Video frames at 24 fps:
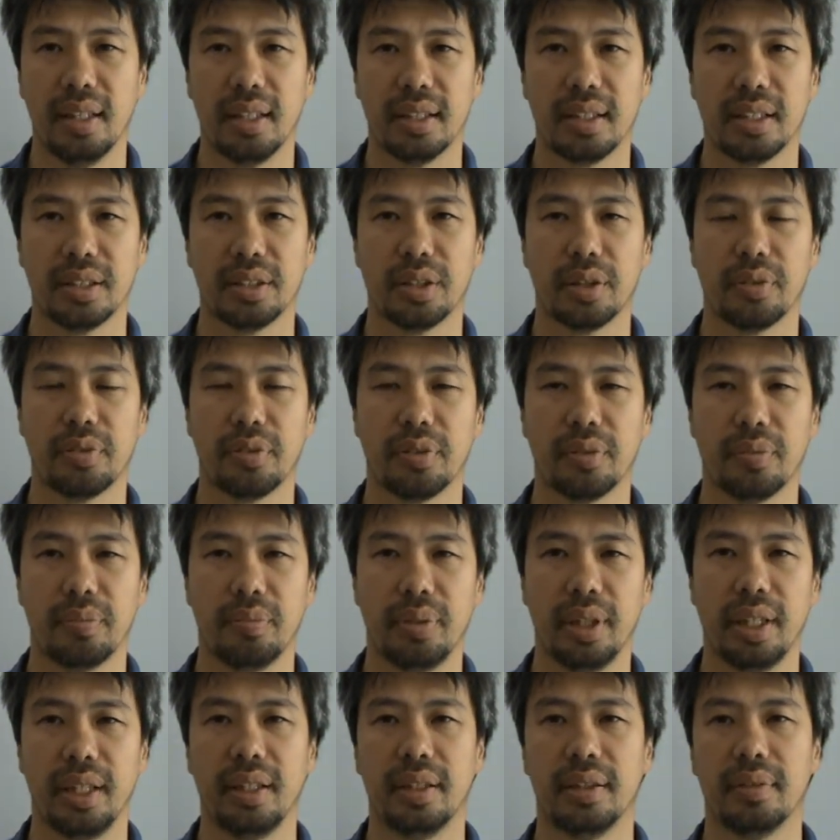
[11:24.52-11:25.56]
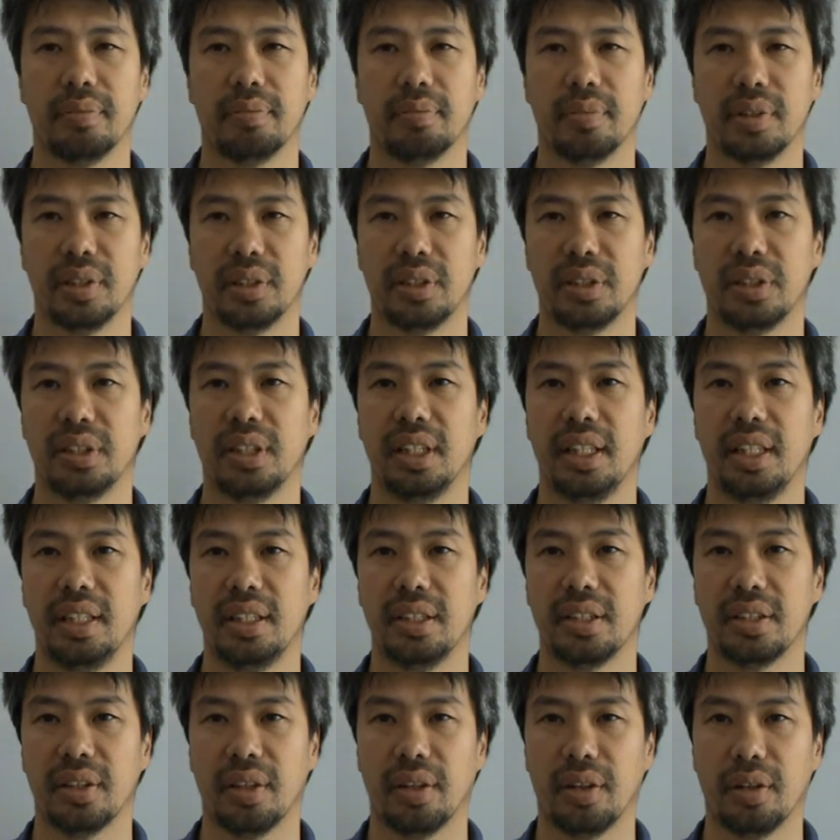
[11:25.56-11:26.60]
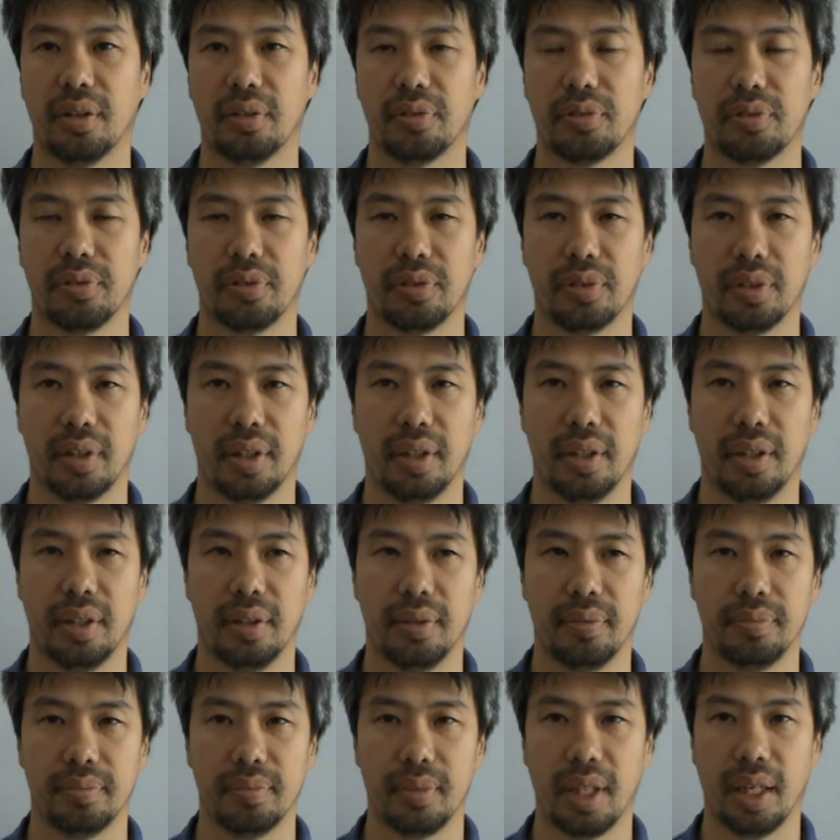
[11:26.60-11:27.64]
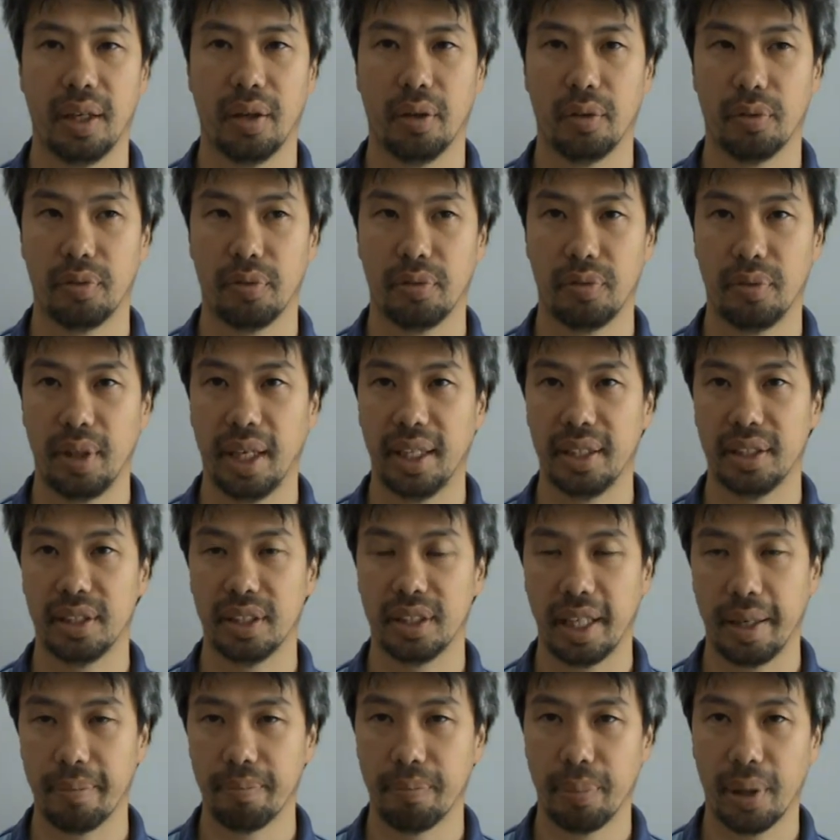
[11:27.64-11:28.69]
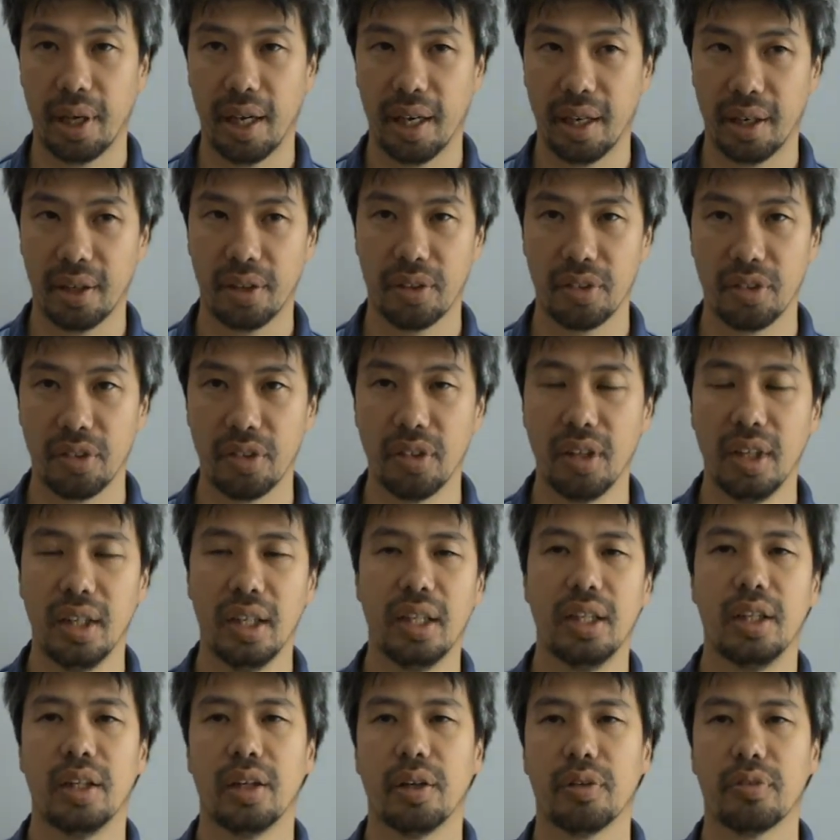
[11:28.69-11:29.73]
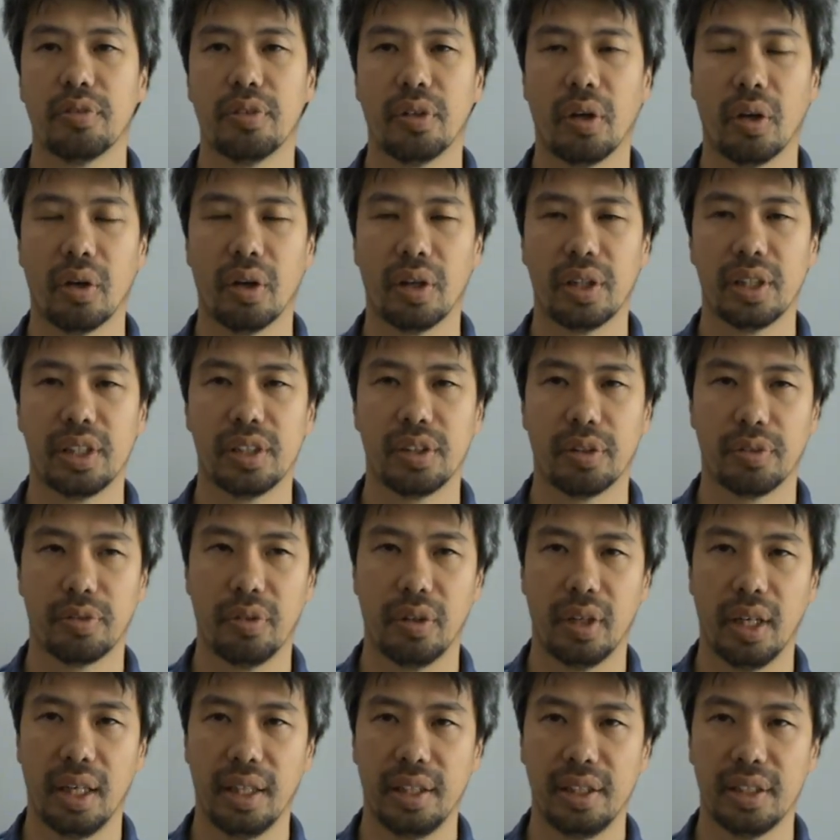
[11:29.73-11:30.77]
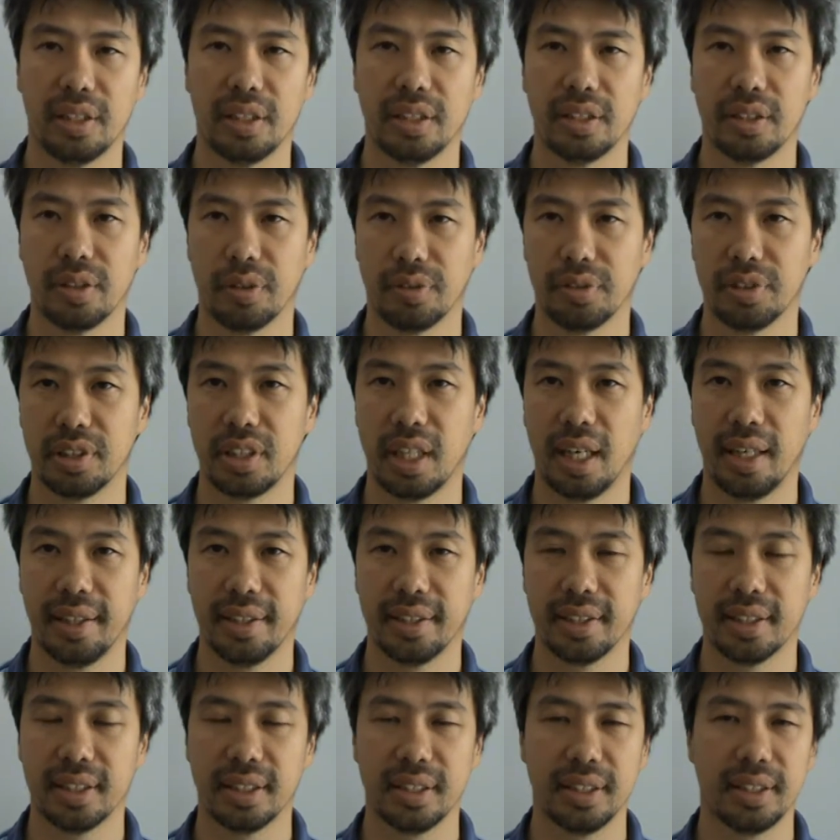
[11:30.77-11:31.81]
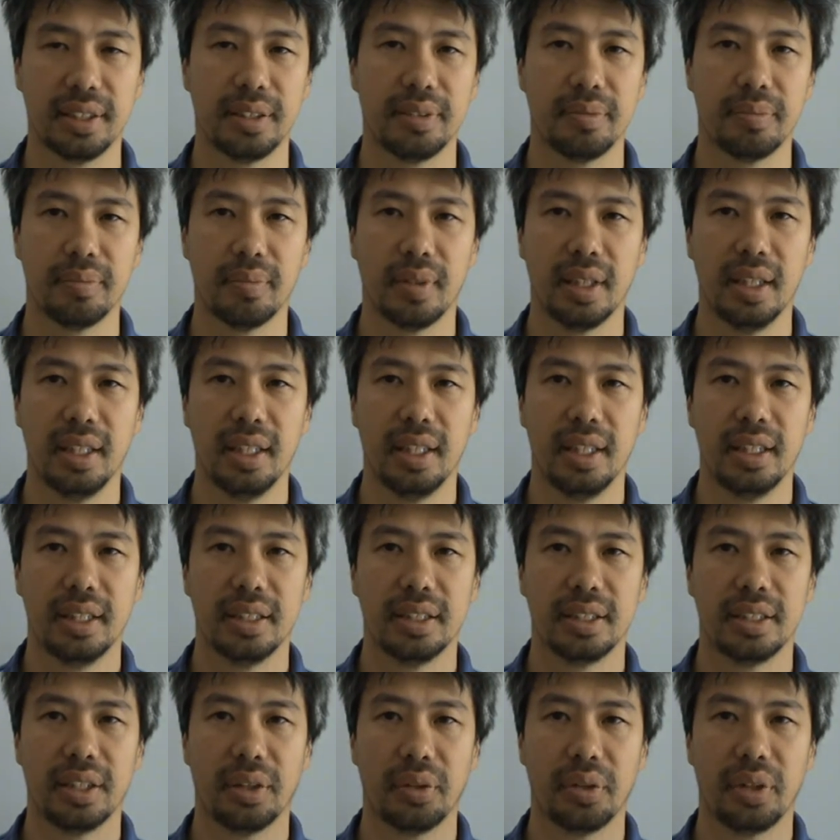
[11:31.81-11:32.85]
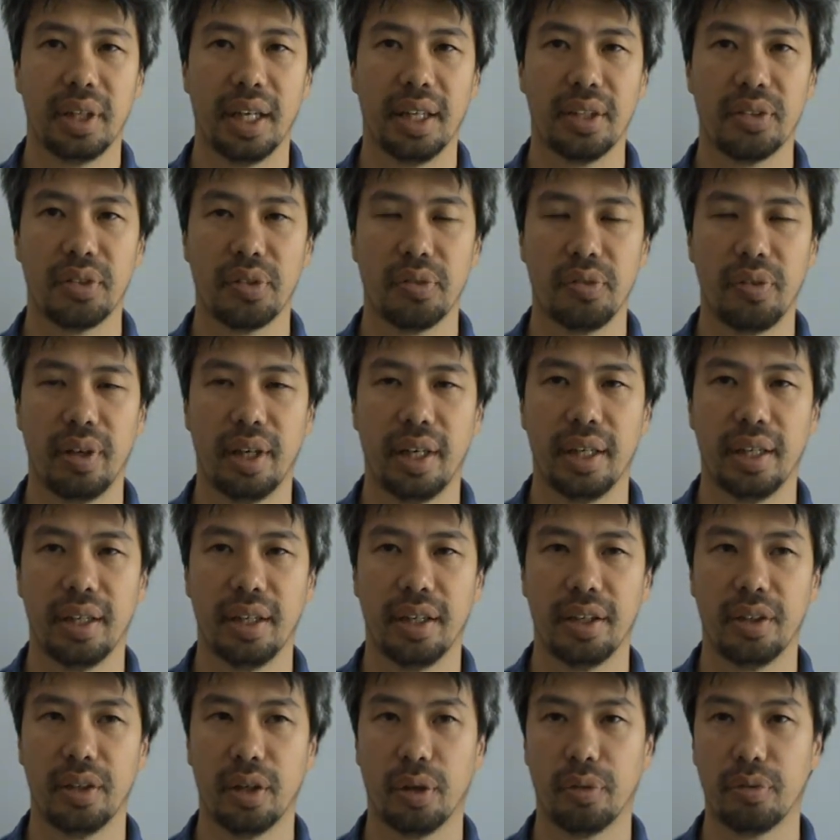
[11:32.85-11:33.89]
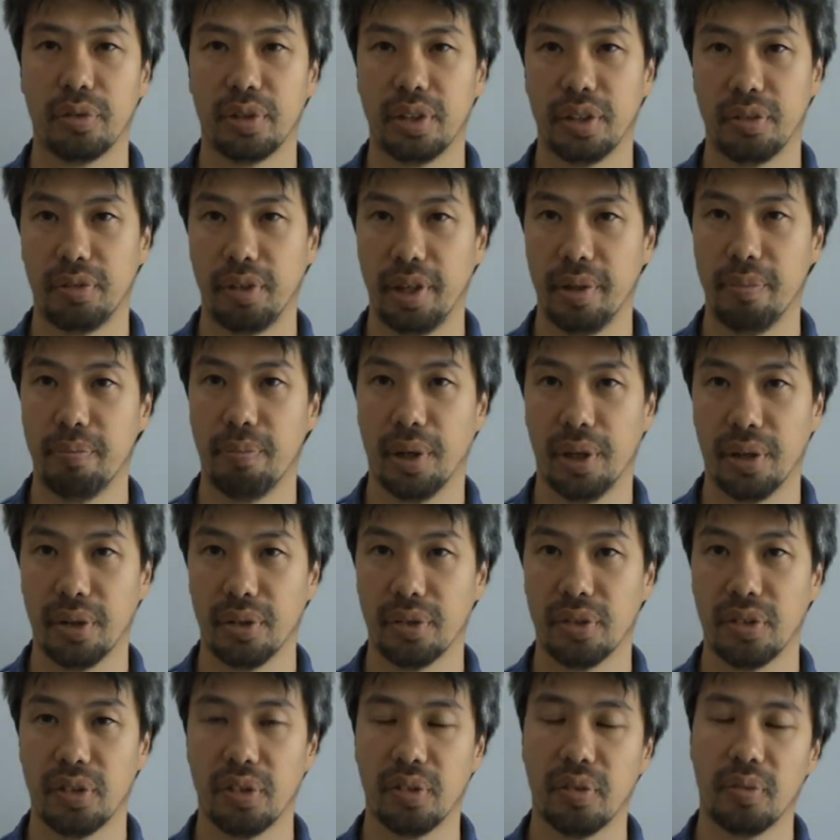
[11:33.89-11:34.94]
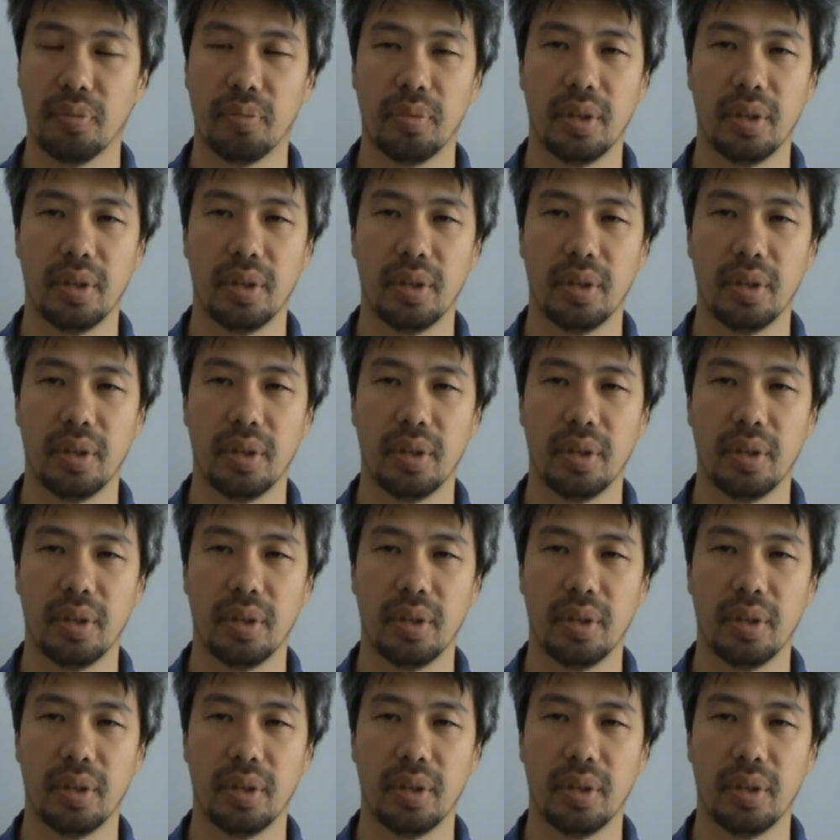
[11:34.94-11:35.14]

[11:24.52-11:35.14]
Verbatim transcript: It has often been a seat of, uh, yeah, of ancient empires, of knowledge, of religions, of science. So it has a very innovative impulse.